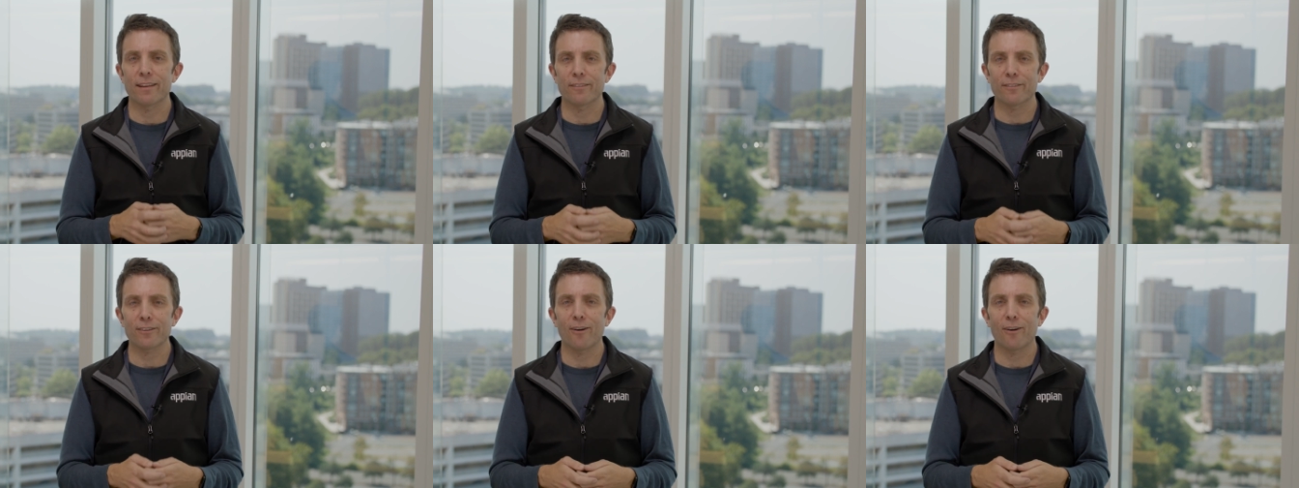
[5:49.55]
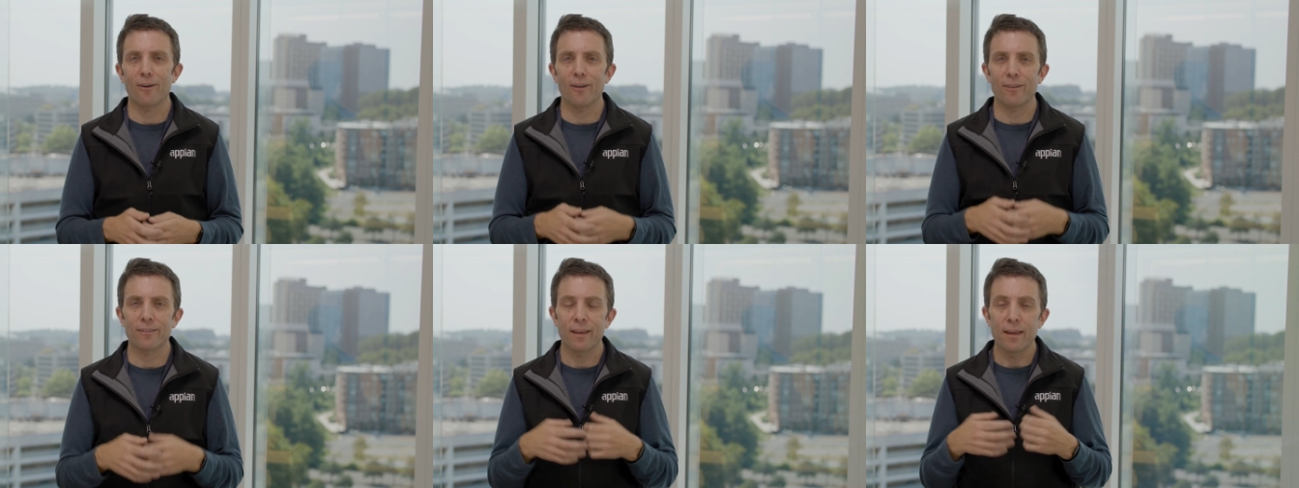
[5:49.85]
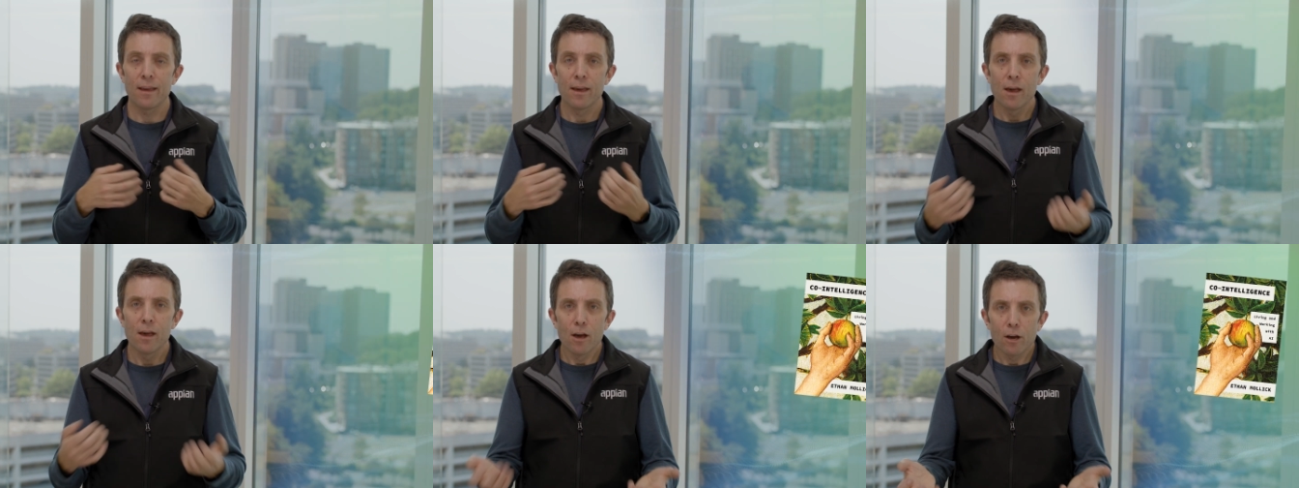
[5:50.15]
It's
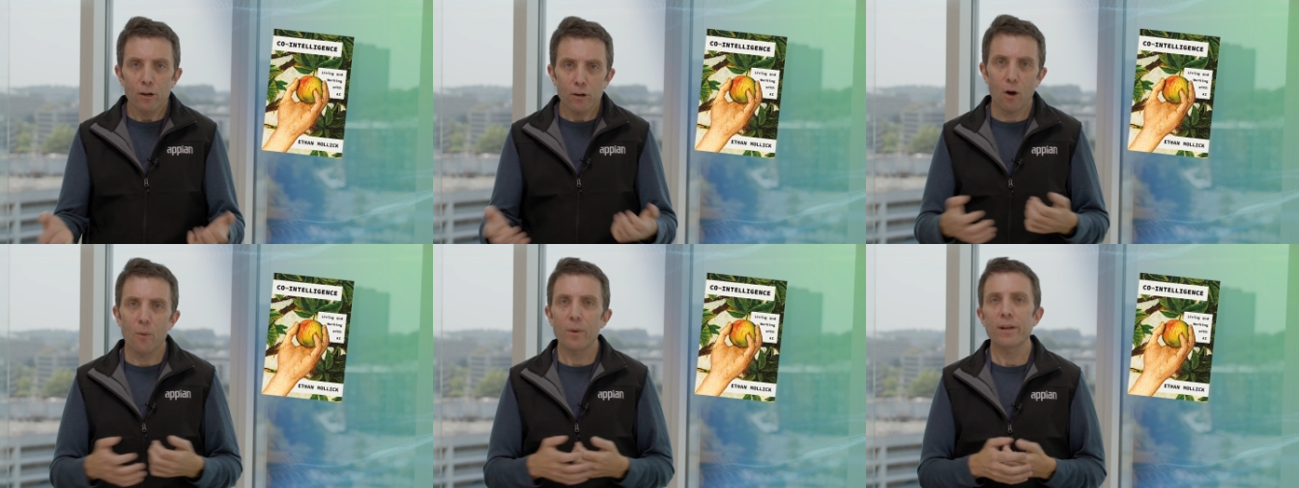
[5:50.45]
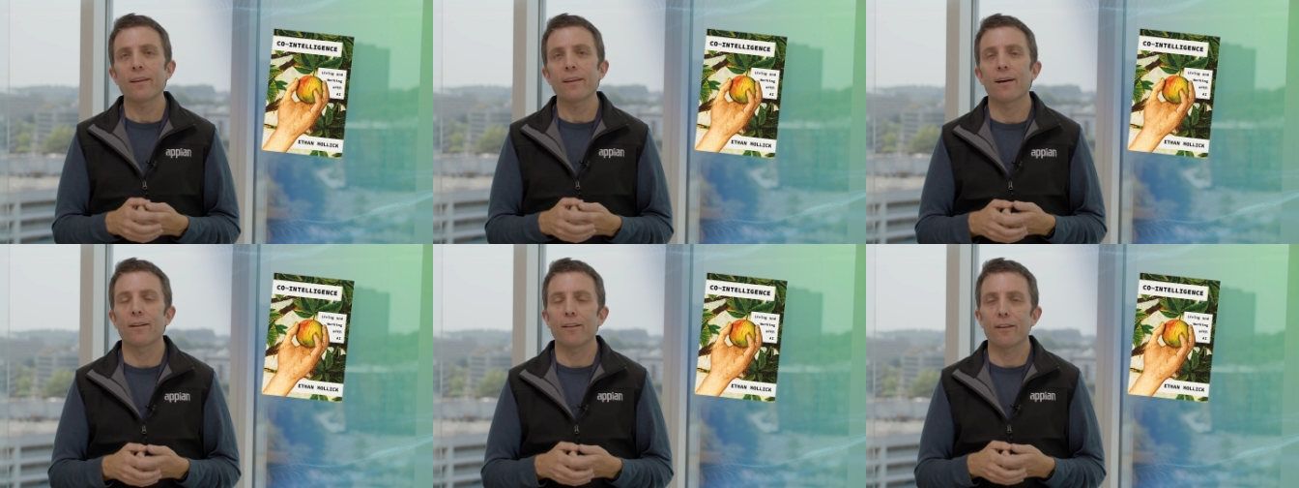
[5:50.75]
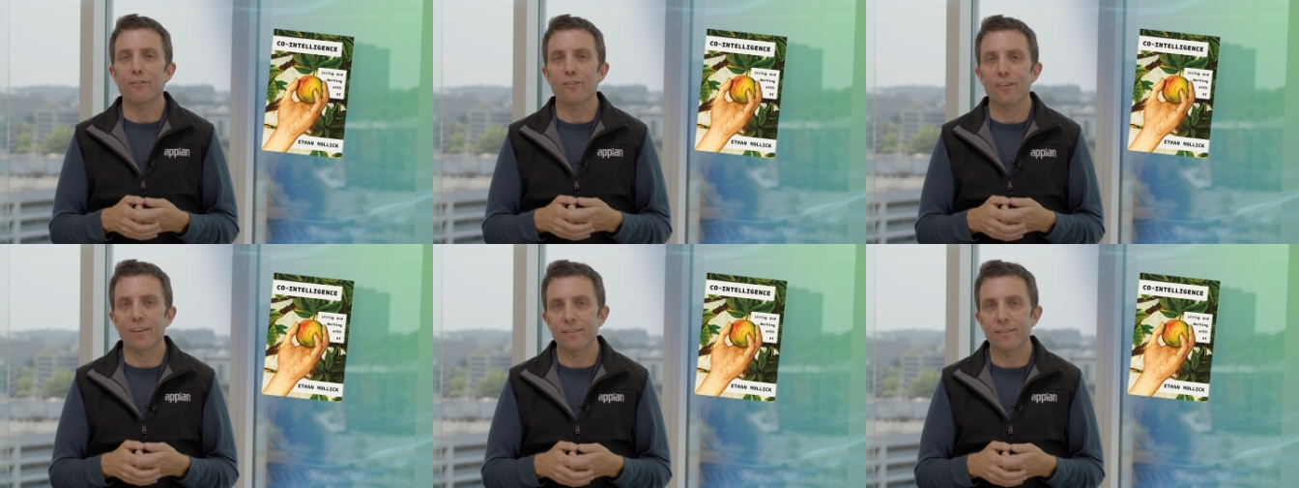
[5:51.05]
called
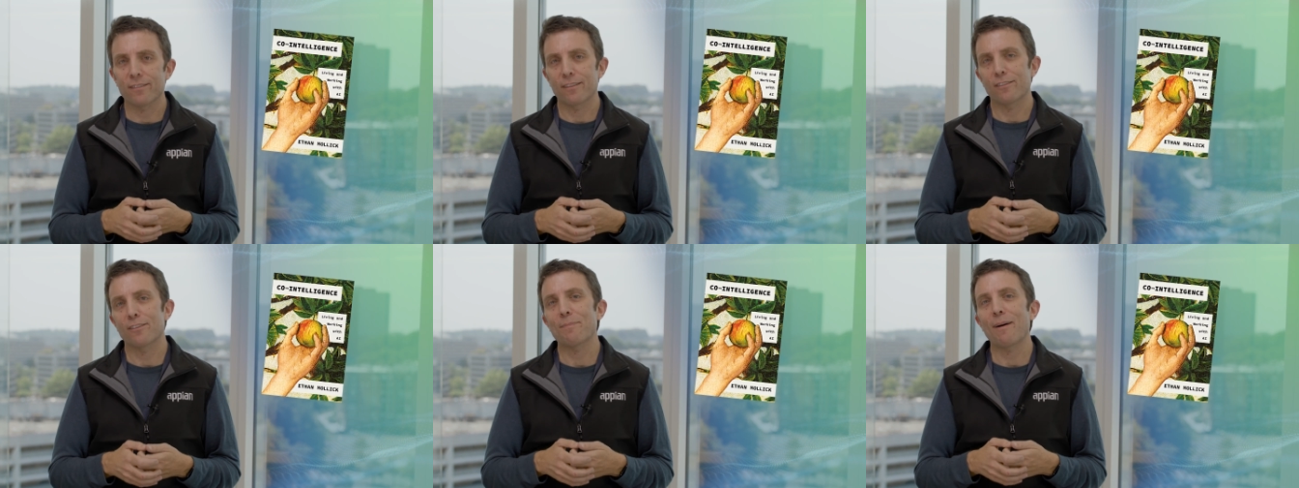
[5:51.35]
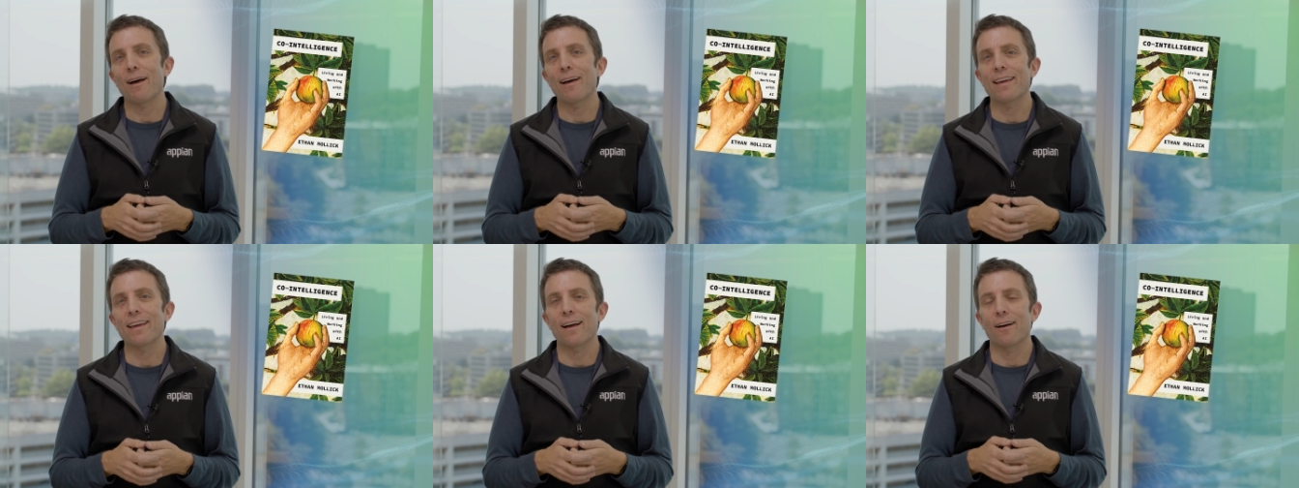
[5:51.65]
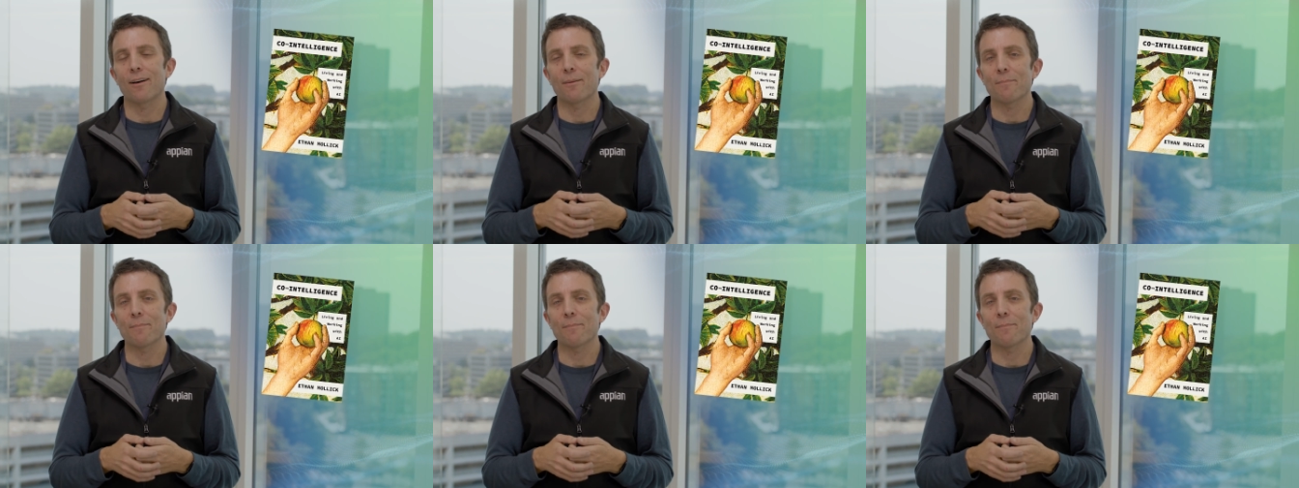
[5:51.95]
Co-Intelligence. It's by